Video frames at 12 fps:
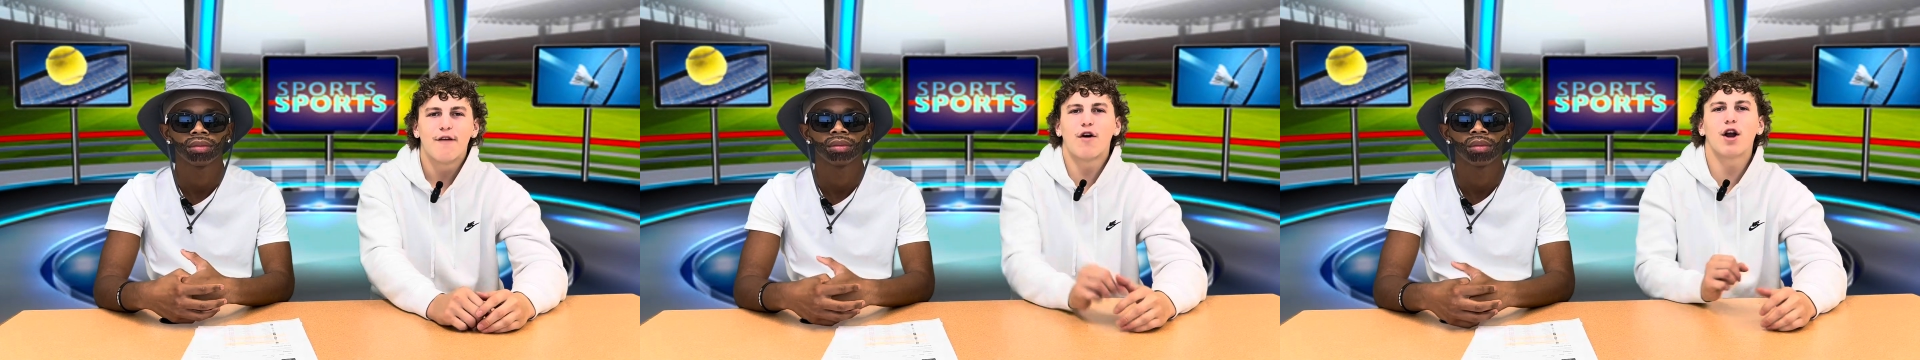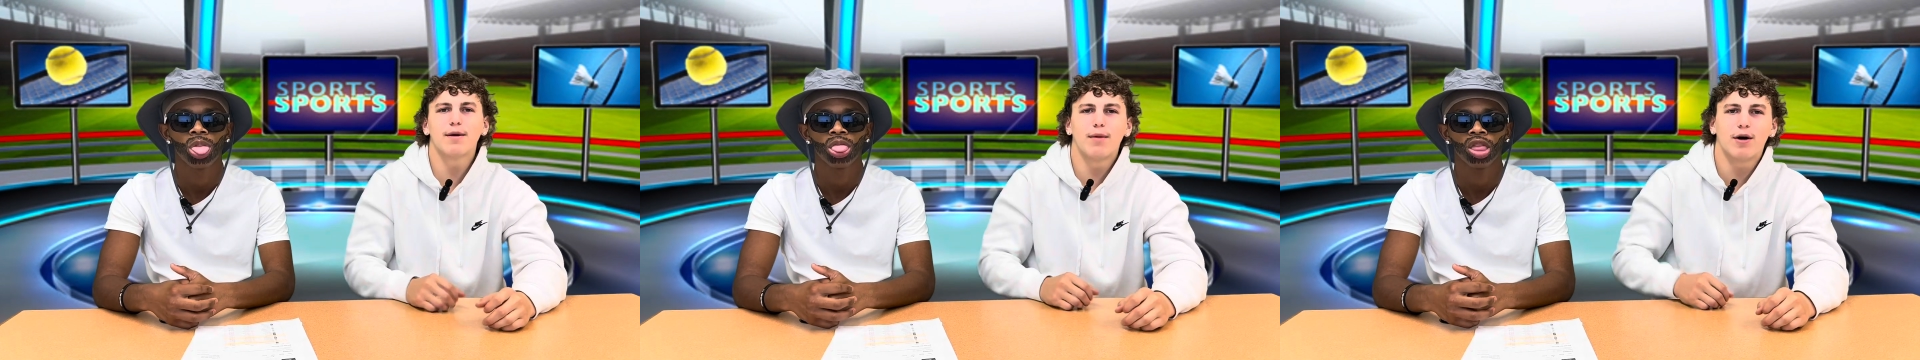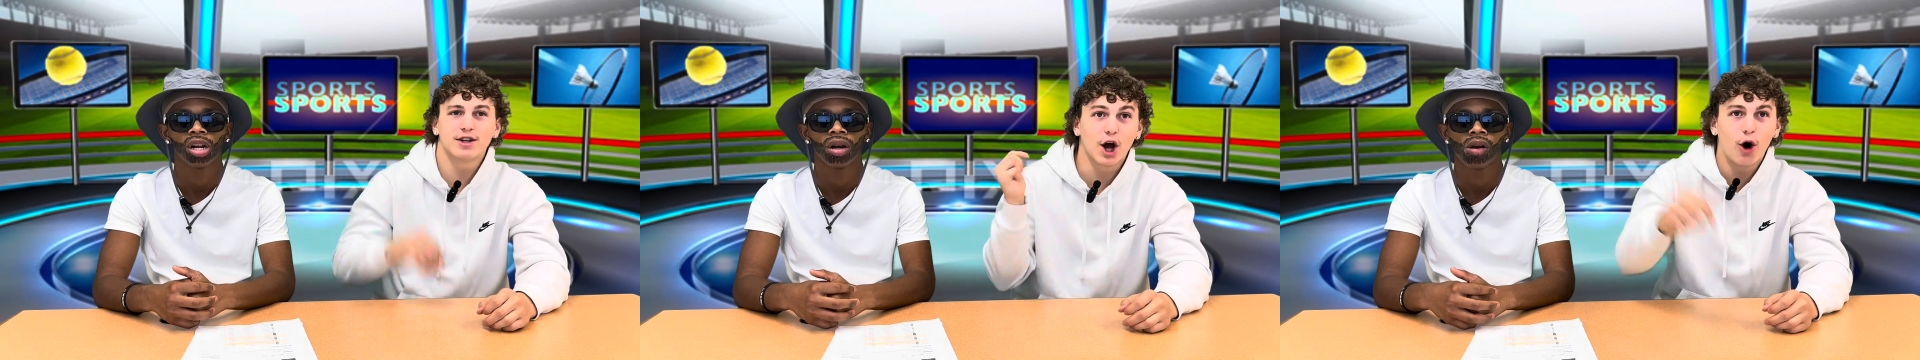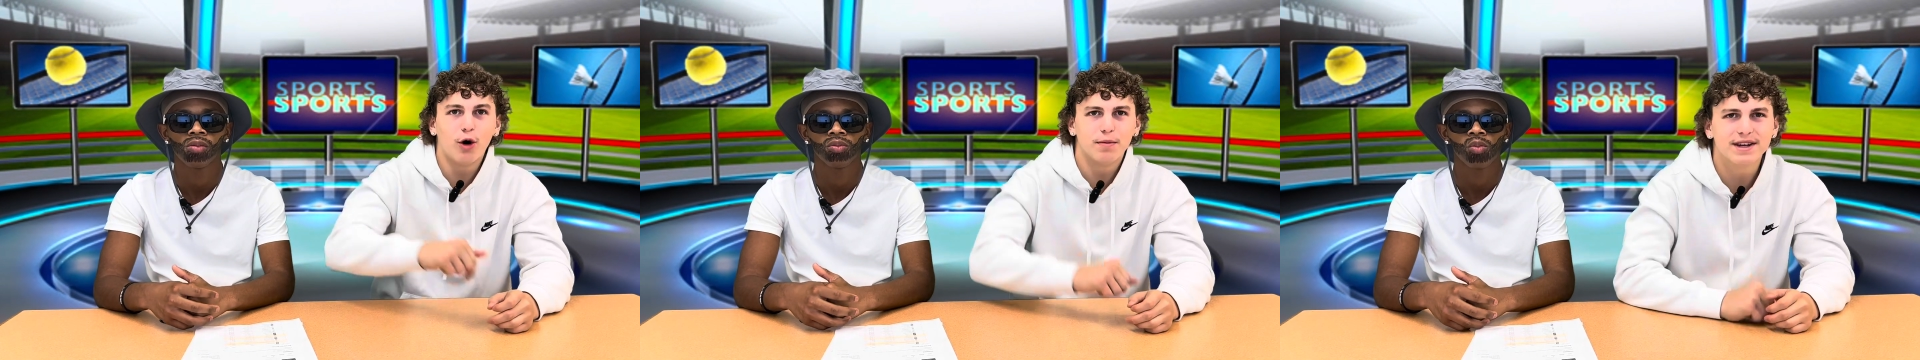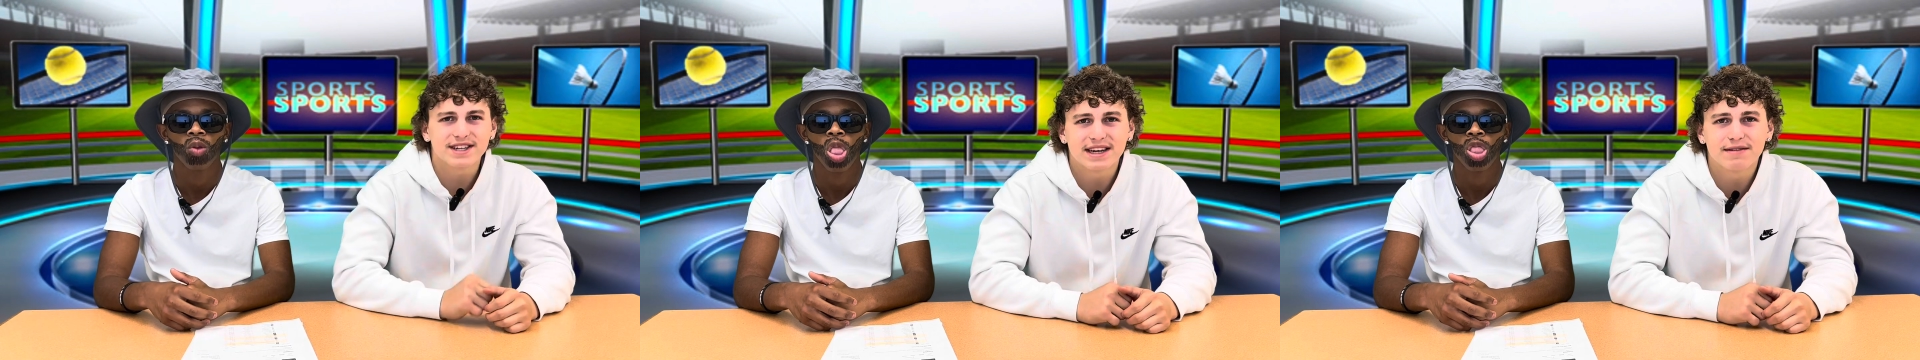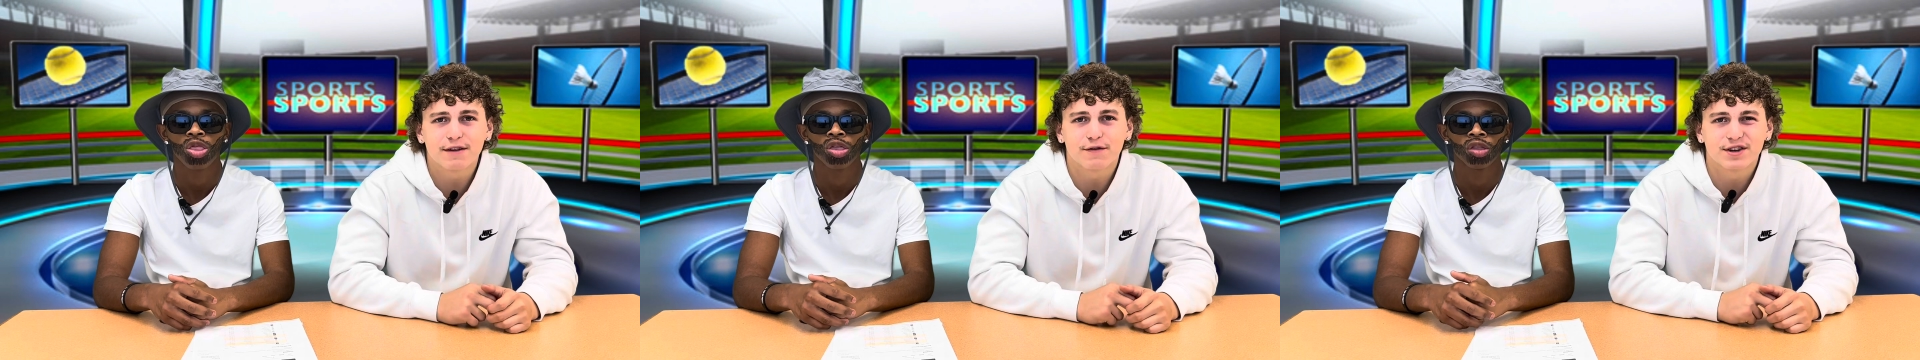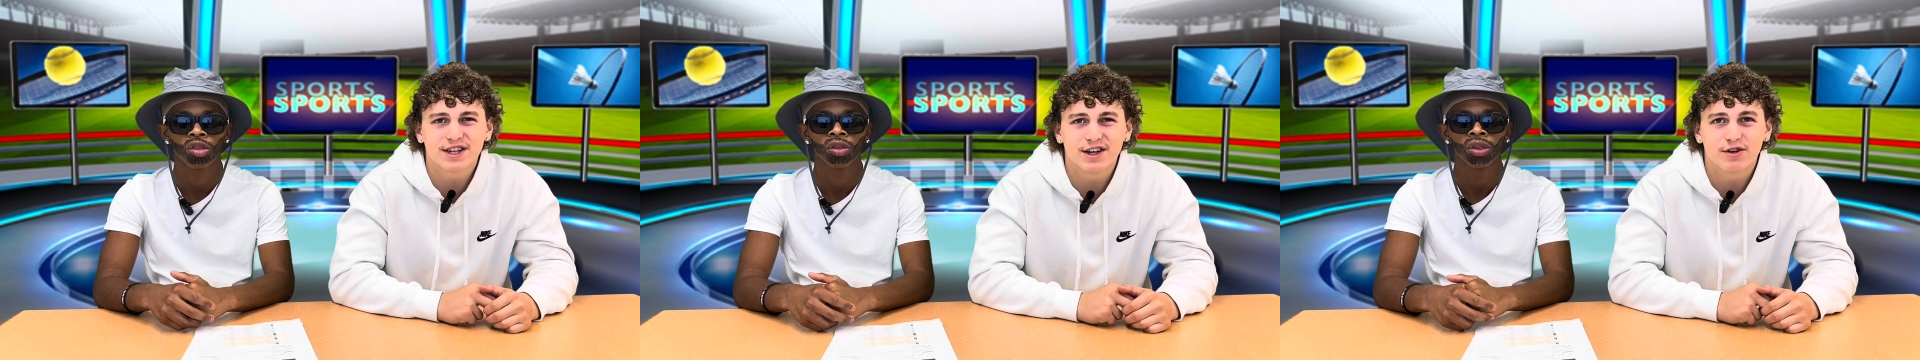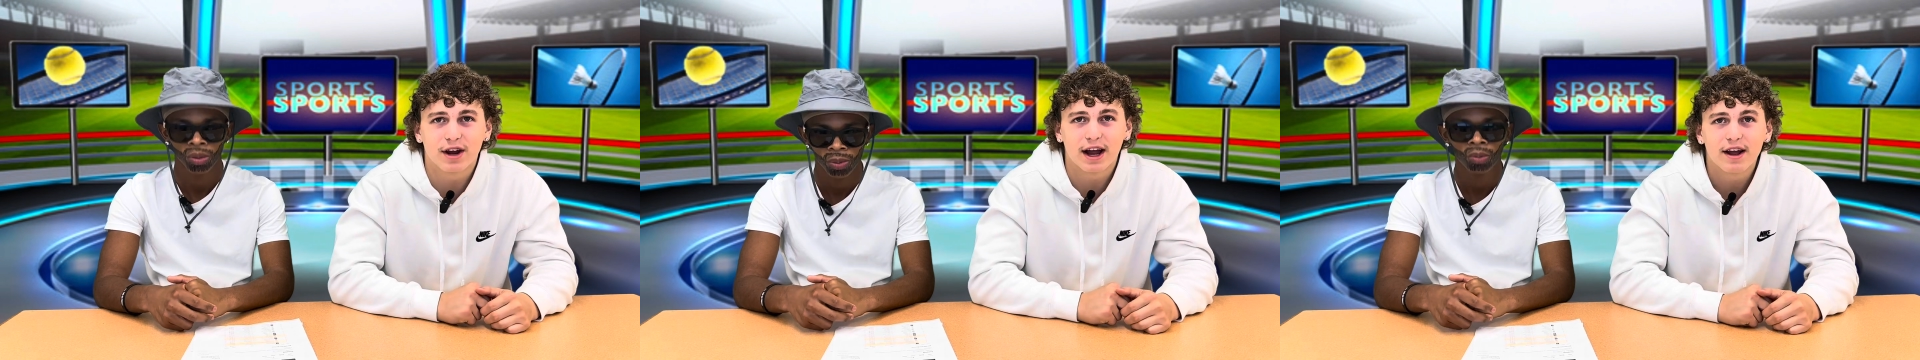Speaker 1: Volleyball is home this evening for senior
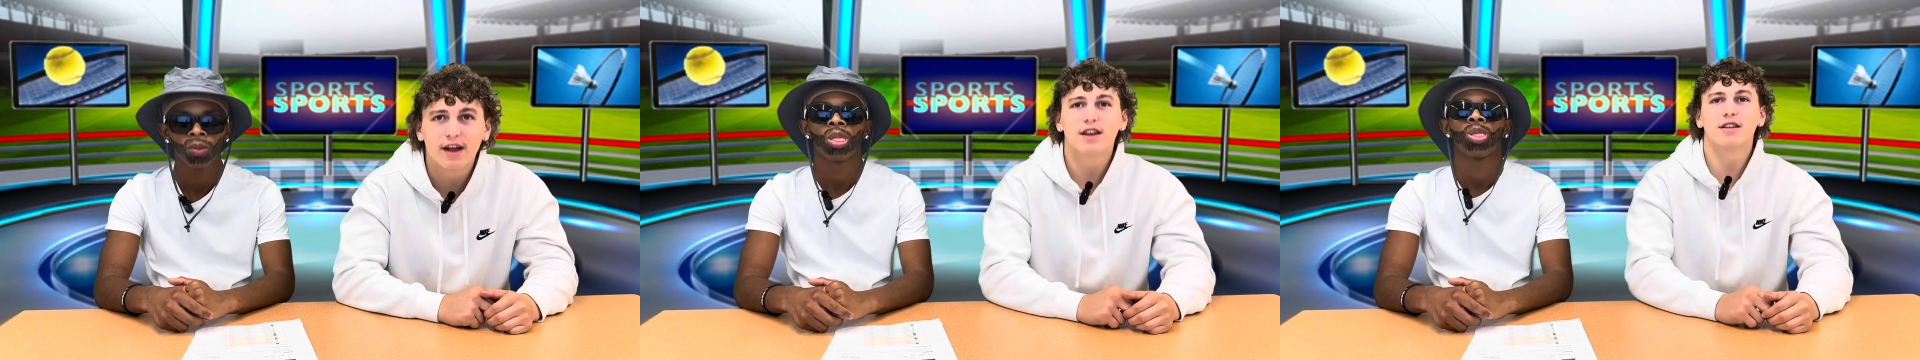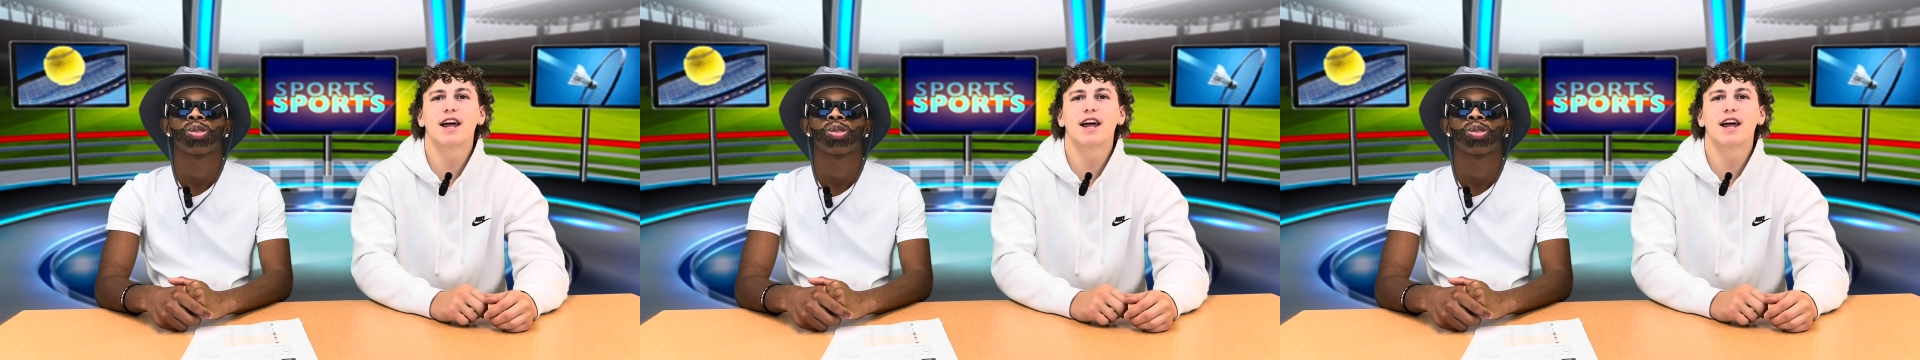night. The